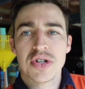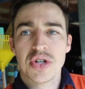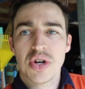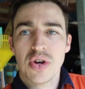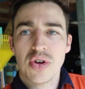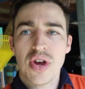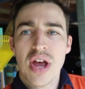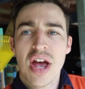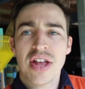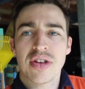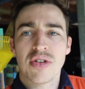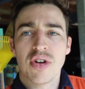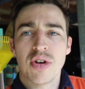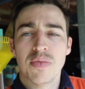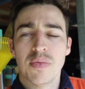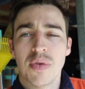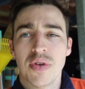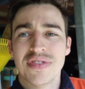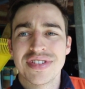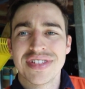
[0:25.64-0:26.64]
to show you how to
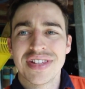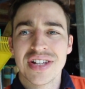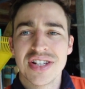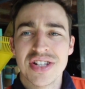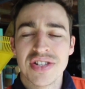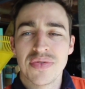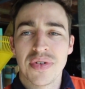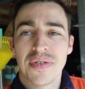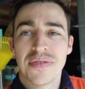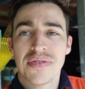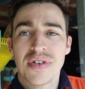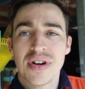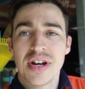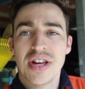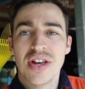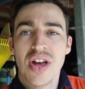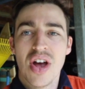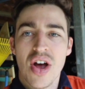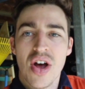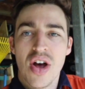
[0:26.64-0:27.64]
remove stickers for
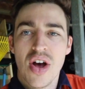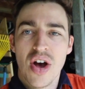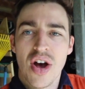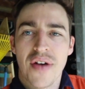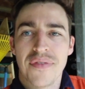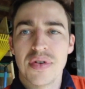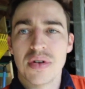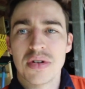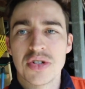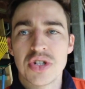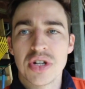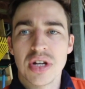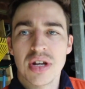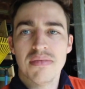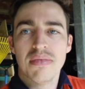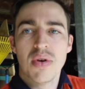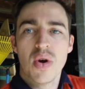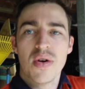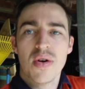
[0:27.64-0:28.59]
free for your Jeep.